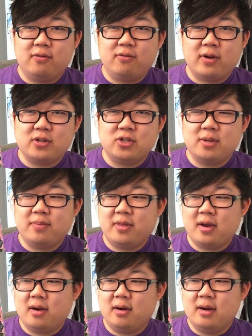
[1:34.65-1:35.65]
friendship
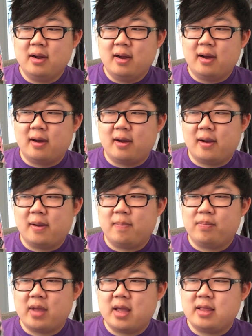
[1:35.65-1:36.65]
there,
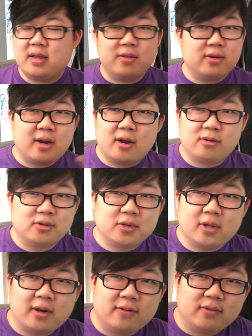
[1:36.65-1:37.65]
and the other characters
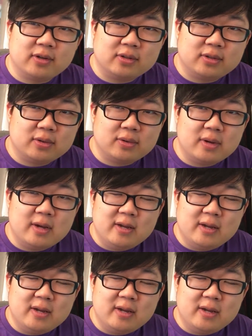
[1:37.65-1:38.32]
are a lot of fun too.